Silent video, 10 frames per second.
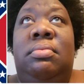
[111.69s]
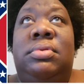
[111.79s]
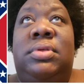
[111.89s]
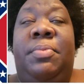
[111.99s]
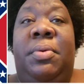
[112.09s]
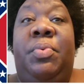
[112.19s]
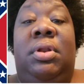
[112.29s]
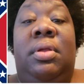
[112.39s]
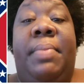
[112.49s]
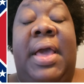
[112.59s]
some people put
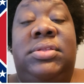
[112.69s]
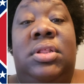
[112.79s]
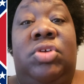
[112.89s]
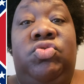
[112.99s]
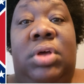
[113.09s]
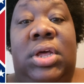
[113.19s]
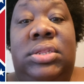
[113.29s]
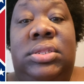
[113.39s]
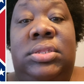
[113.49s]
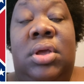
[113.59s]
on the backs of their
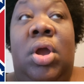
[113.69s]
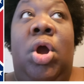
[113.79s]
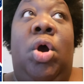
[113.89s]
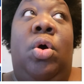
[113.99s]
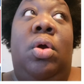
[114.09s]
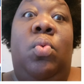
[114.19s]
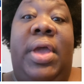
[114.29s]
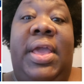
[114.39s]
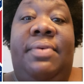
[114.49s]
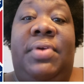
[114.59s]
trucks, or
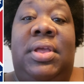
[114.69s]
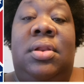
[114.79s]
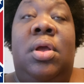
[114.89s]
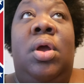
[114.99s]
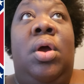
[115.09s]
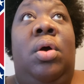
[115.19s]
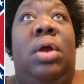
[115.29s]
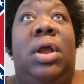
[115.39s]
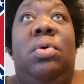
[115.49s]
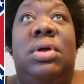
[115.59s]
waving,
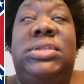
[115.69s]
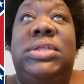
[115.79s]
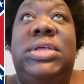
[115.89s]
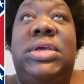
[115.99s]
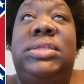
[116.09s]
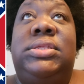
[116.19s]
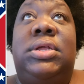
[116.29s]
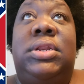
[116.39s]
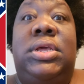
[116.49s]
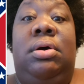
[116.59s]
or going to these
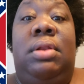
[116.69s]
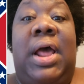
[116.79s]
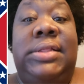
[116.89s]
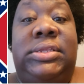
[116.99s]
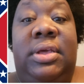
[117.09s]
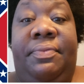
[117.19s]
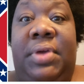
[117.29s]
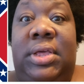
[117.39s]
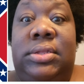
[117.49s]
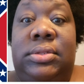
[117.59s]
neo-Nazi
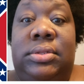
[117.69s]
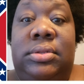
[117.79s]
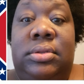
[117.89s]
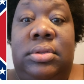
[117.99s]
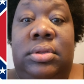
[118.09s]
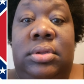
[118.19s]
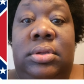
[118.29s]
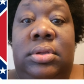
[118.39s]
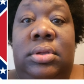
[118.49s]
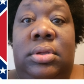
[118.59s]
events,
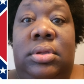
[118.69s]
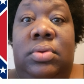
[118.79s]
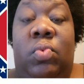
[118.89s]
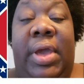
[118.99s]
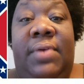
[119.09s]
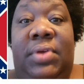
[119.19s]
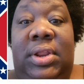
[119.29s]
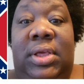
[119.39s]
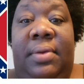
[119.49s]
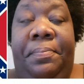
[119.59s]

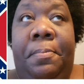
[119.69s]
waving it,